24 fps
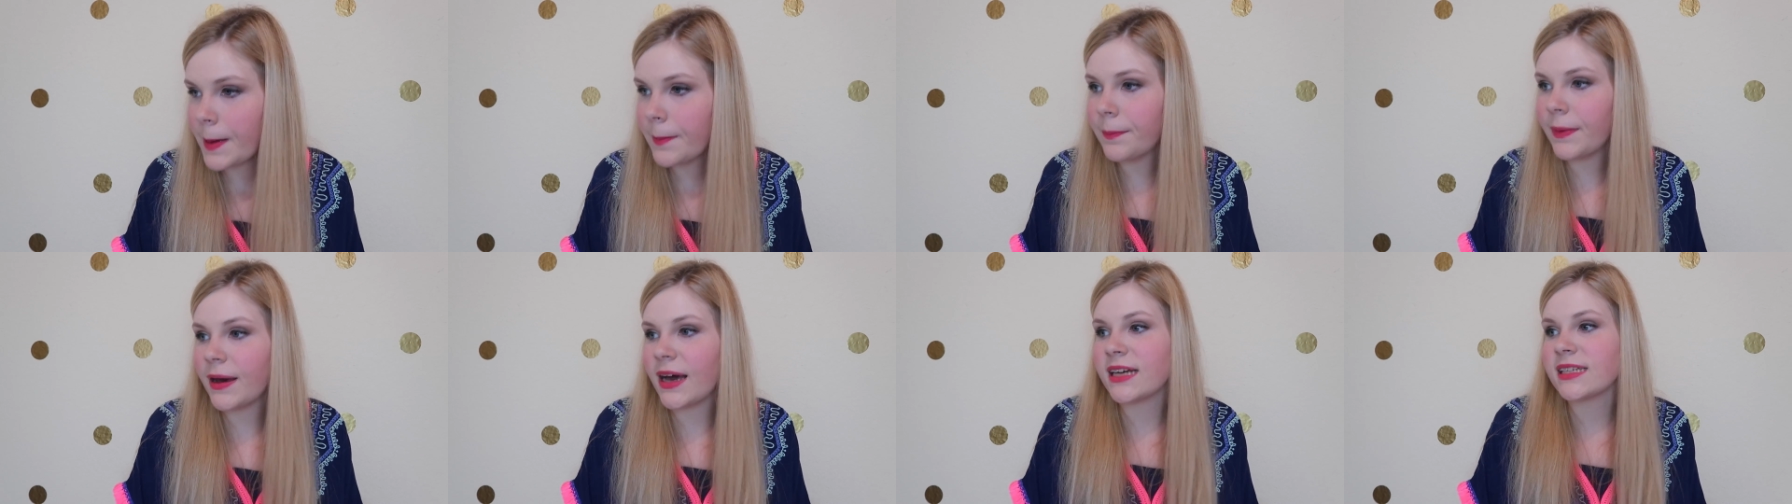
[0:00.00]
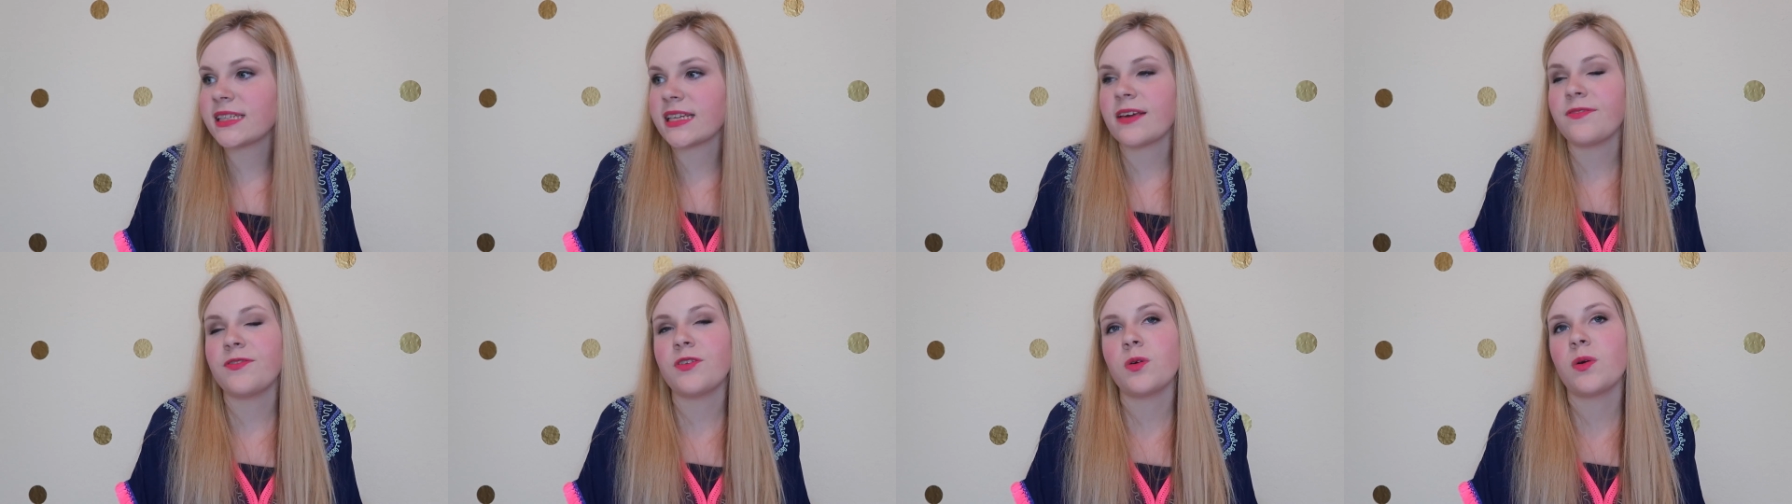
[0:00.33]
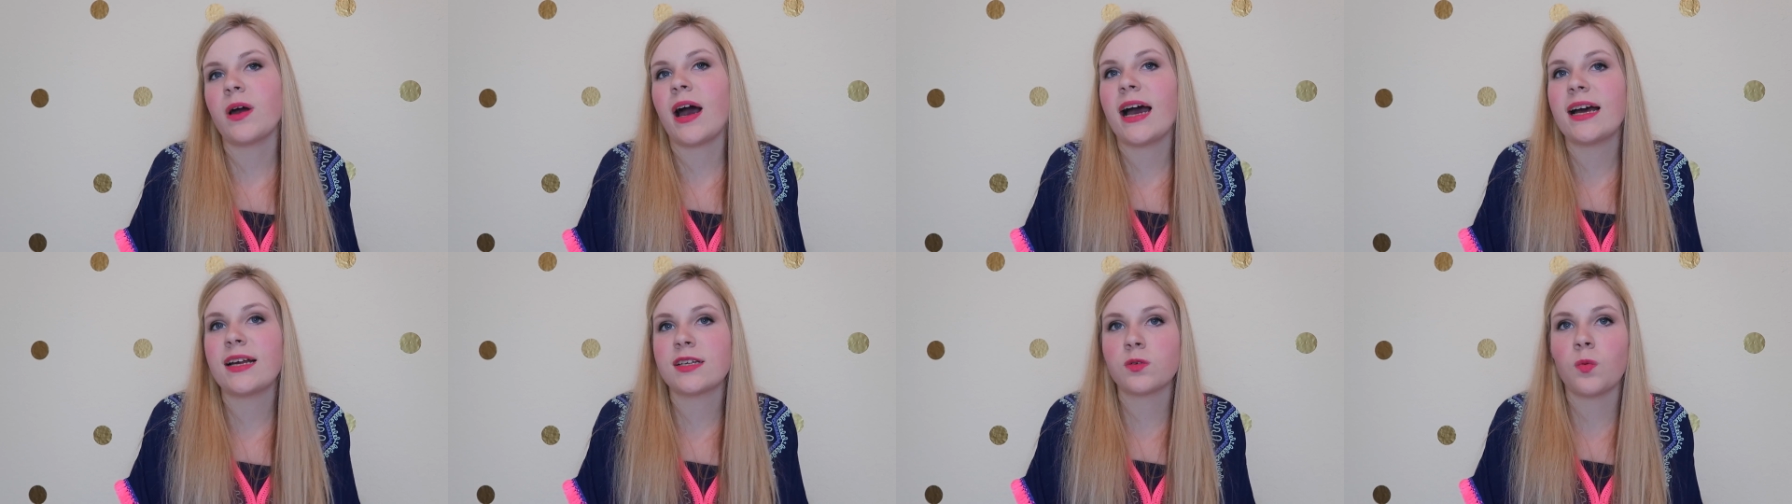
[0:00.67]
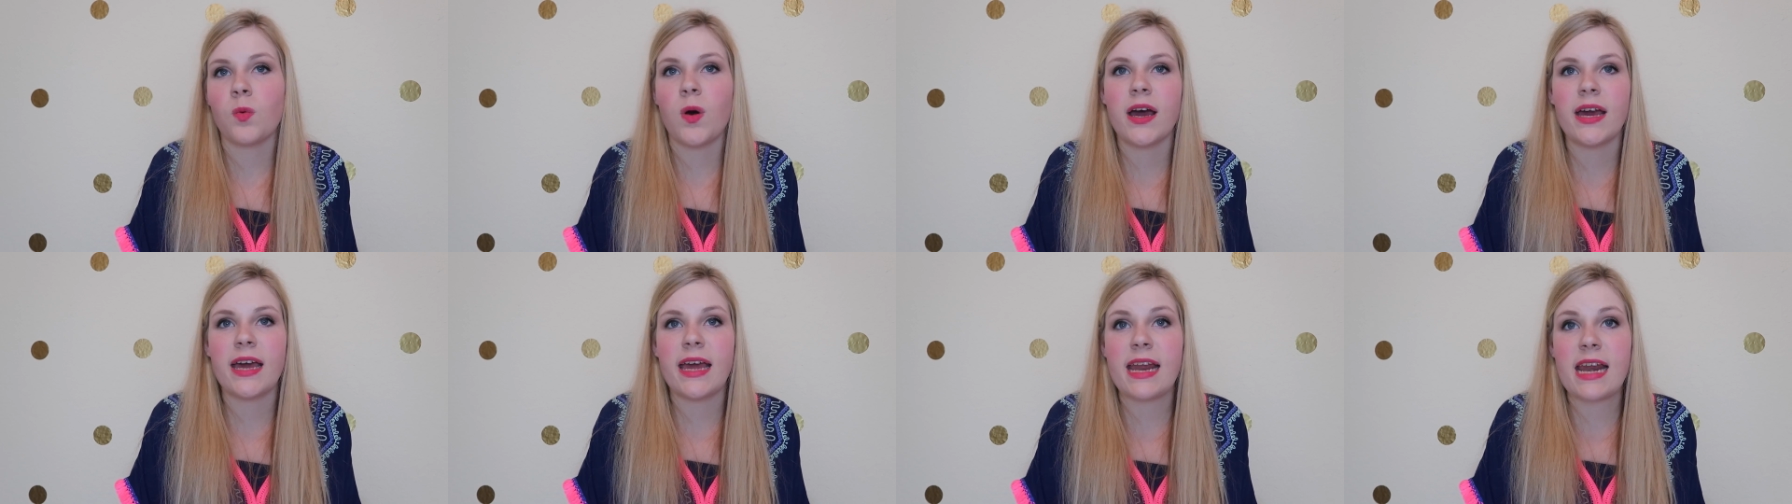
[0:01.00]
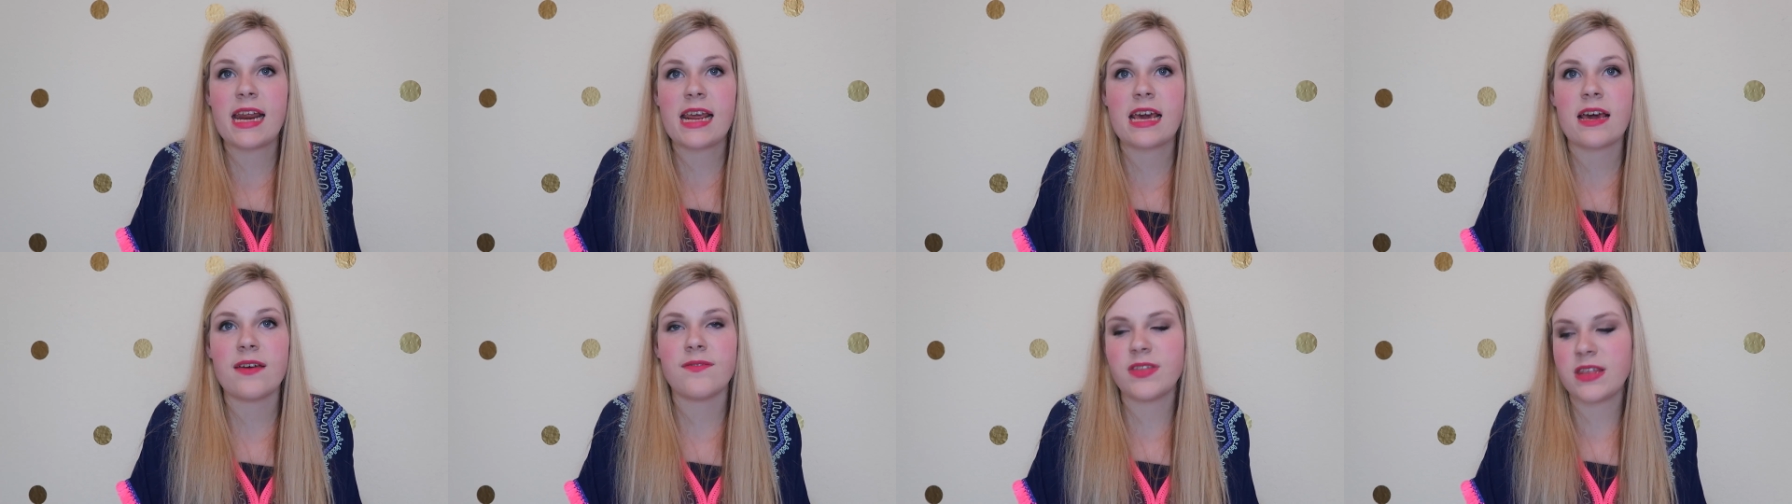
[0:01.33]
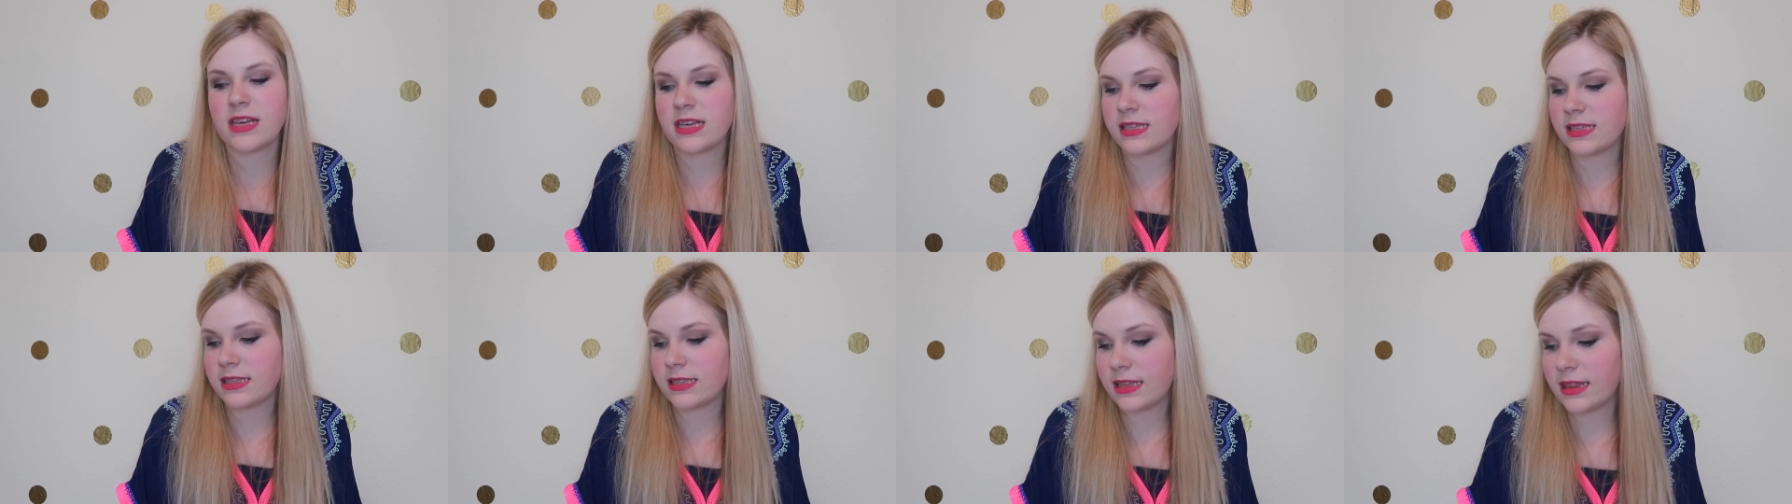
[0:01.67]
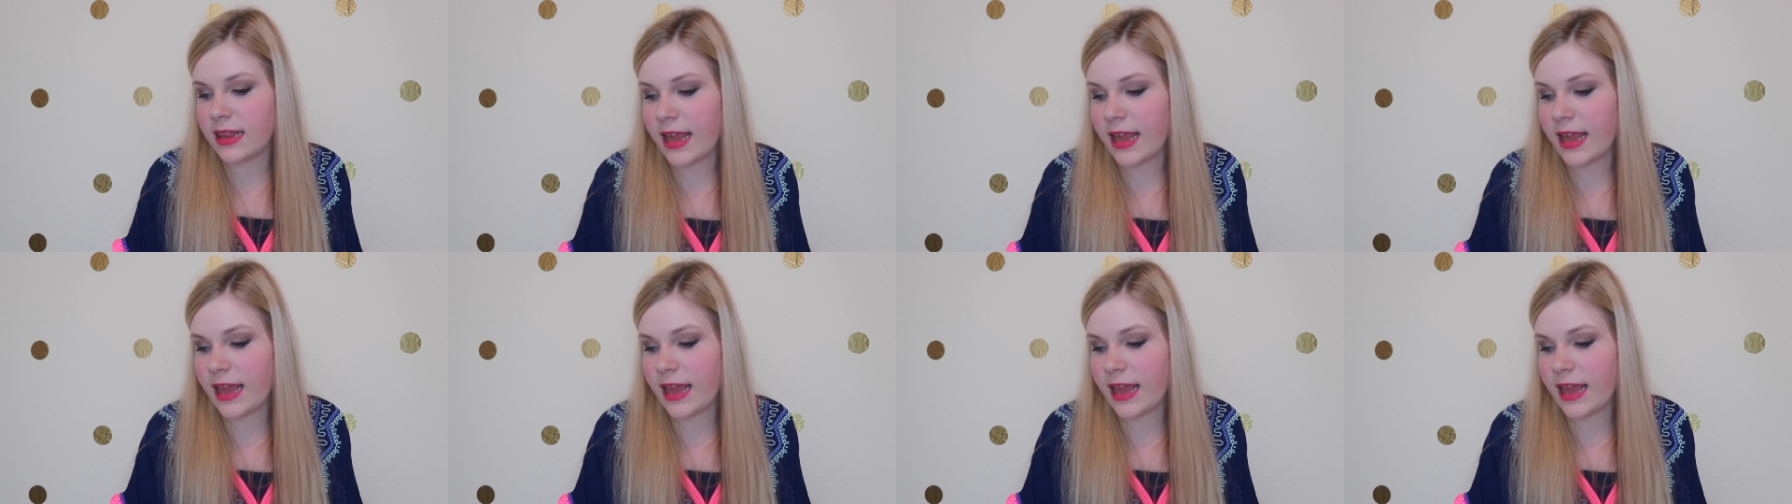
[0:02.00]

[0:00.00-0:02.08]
But if you guys want any of these,